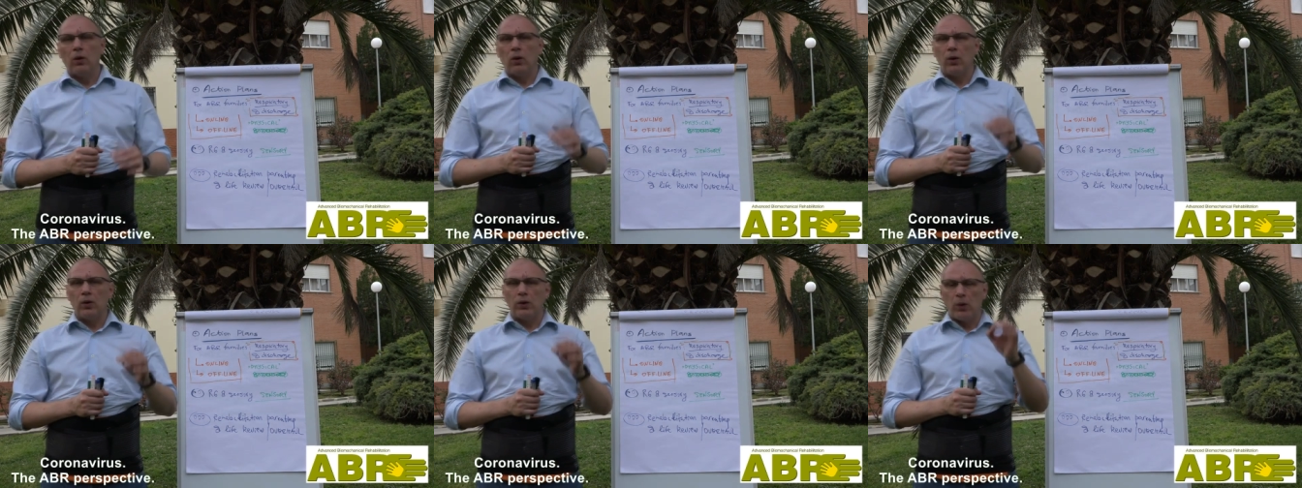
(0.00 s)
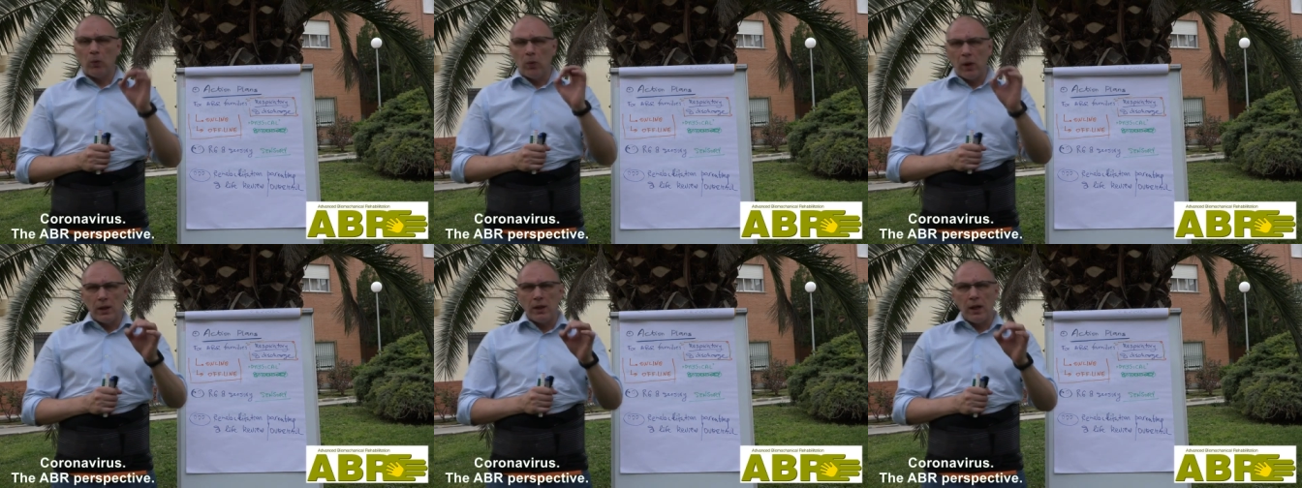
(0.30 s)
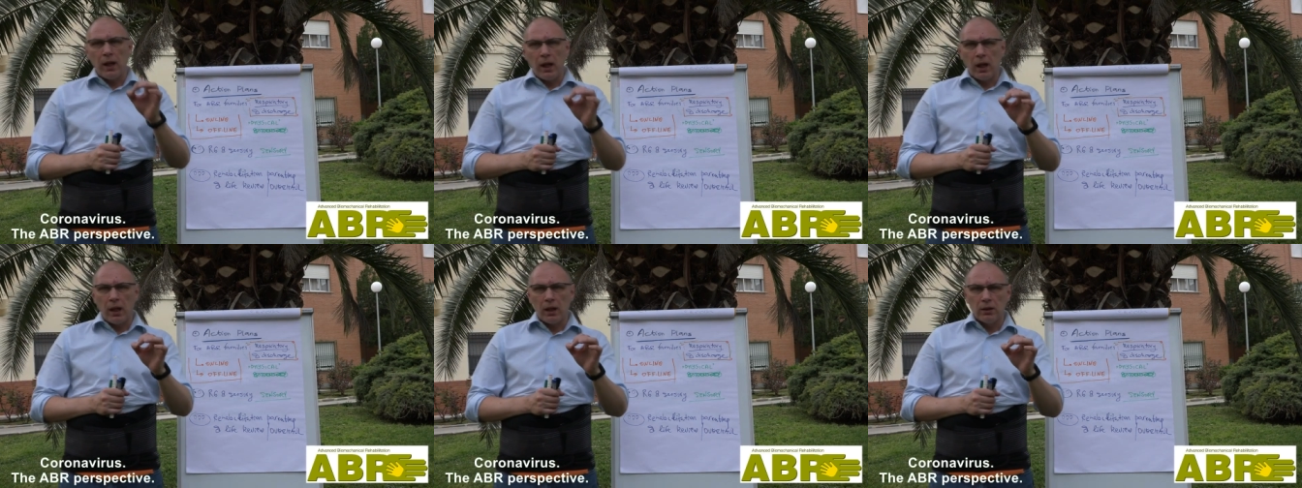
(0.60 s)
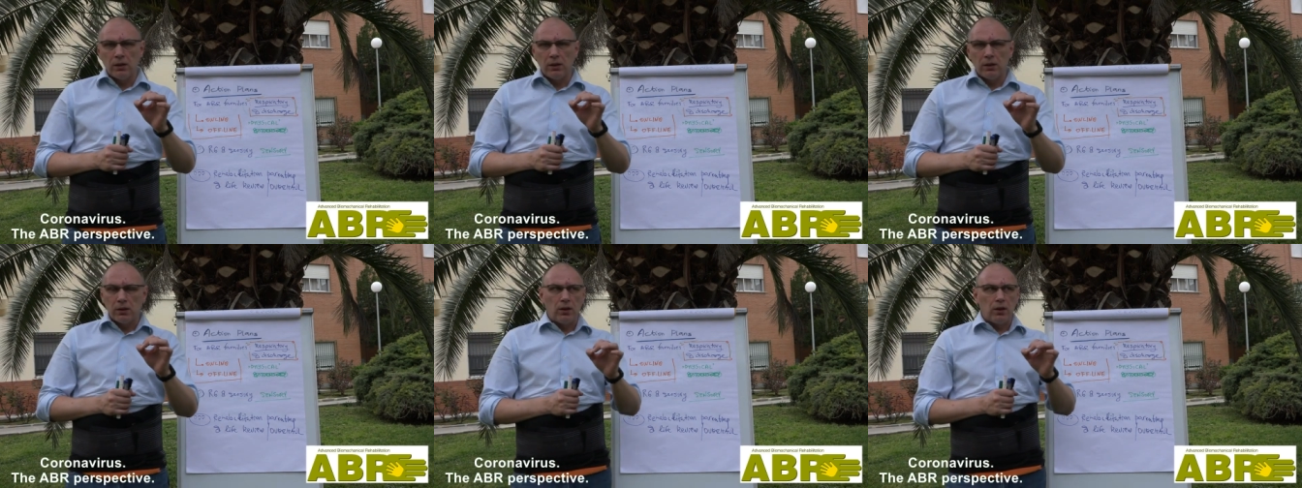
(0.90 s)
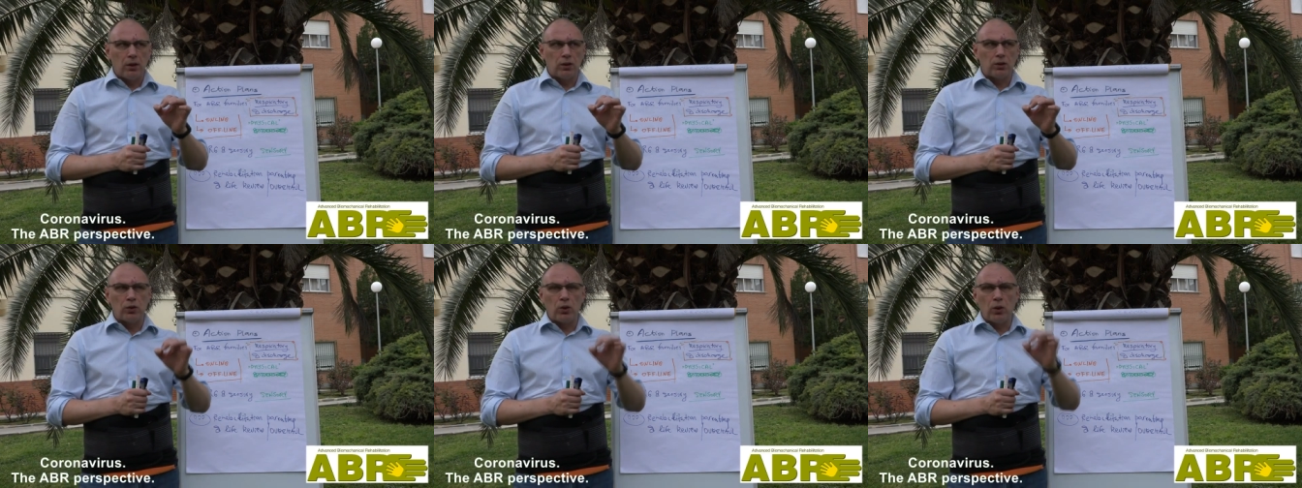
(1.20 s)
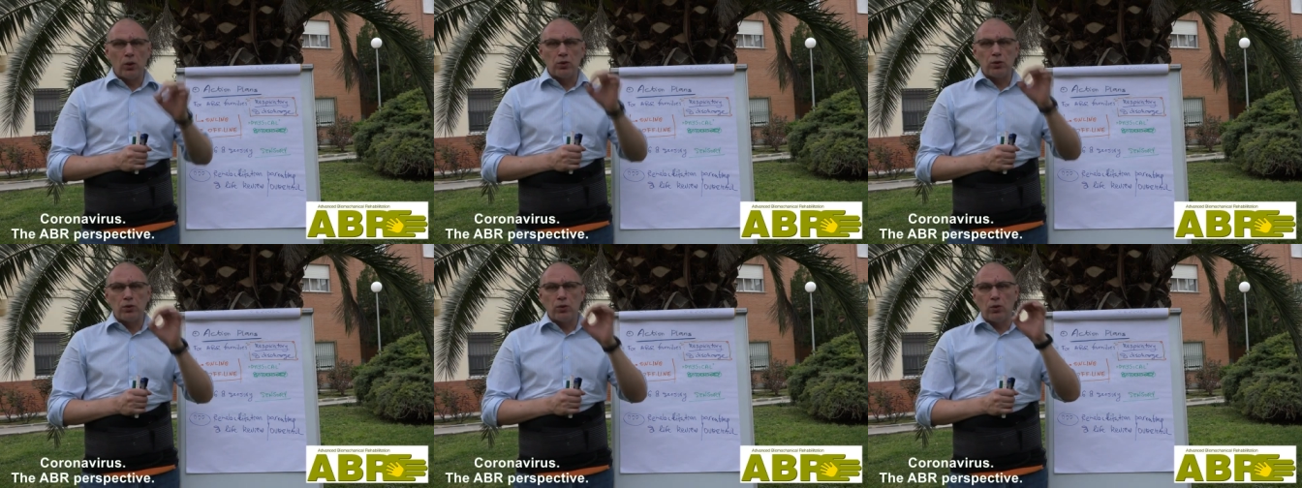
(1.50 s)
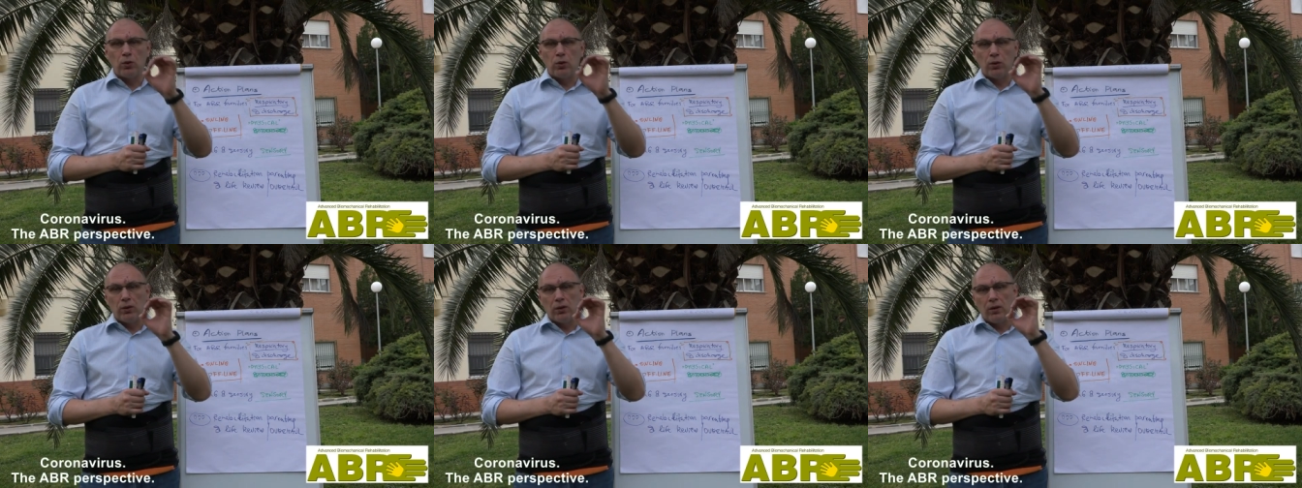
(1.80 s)
On the one hand, it's going
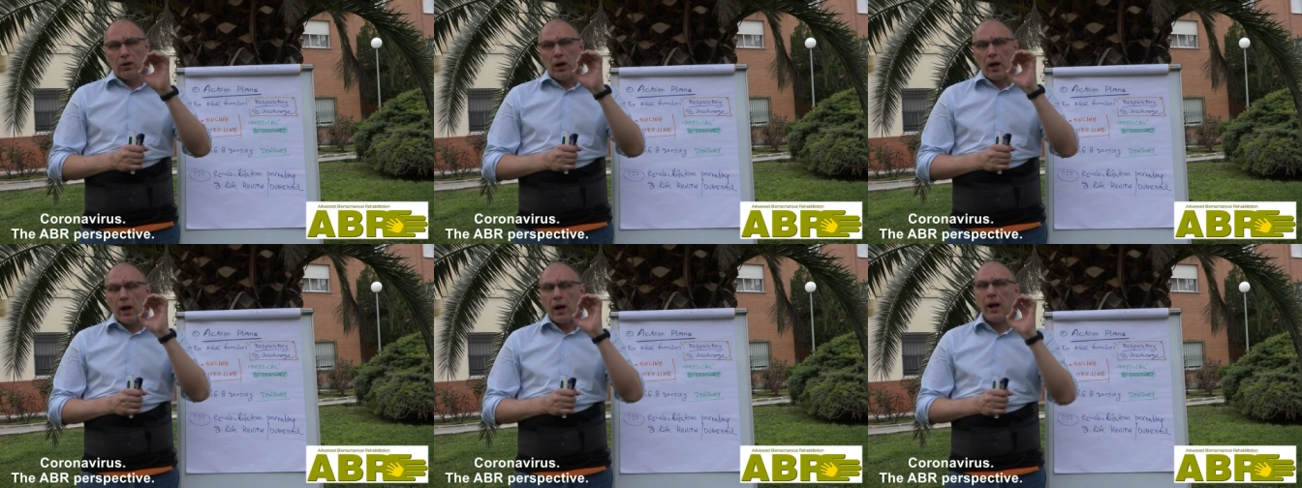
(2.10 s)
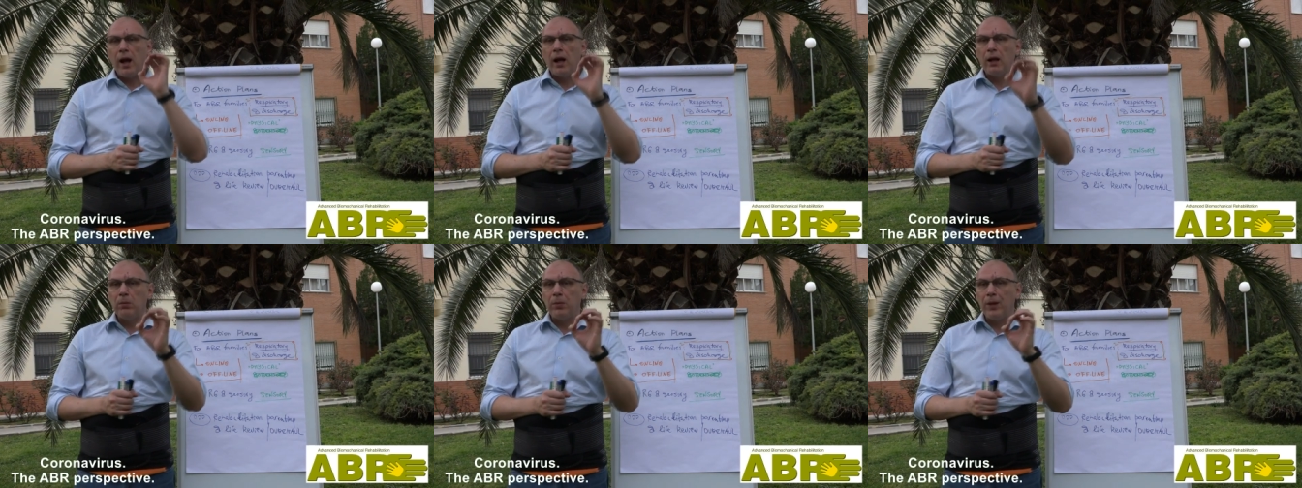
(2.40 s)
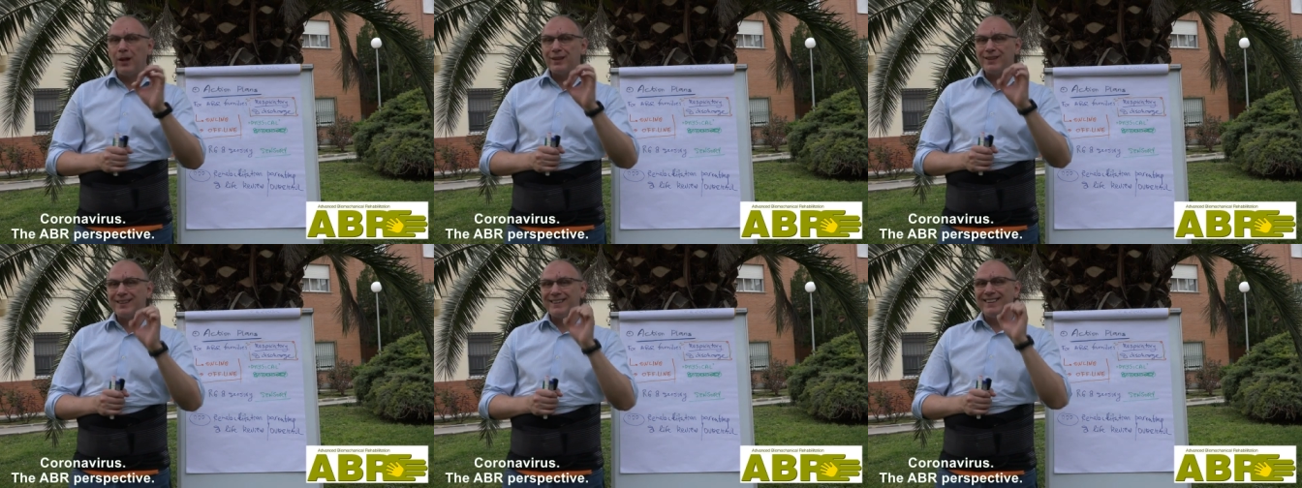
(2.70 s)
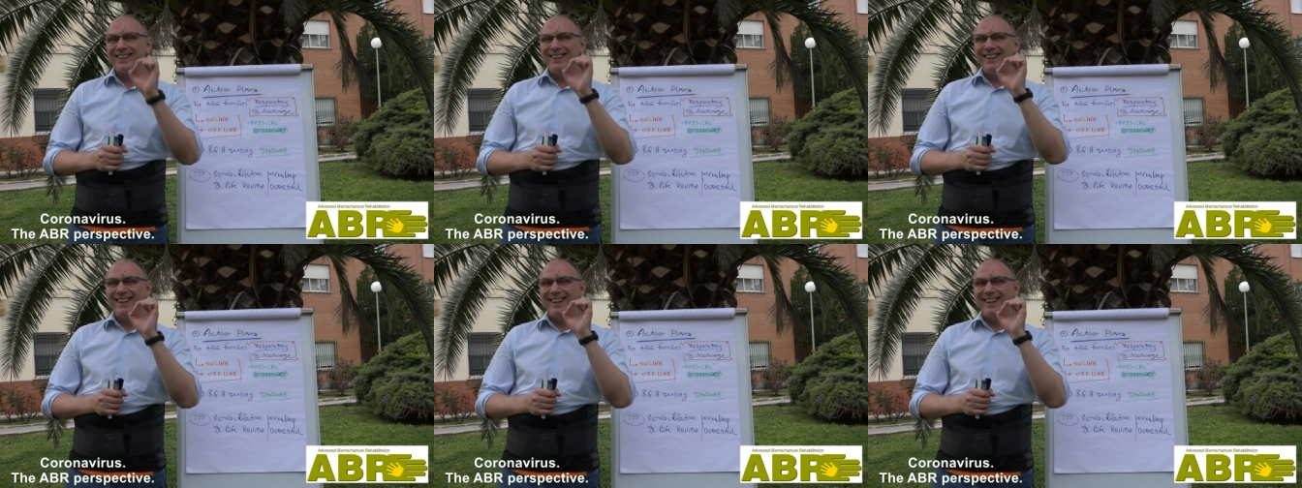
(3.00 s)
to help us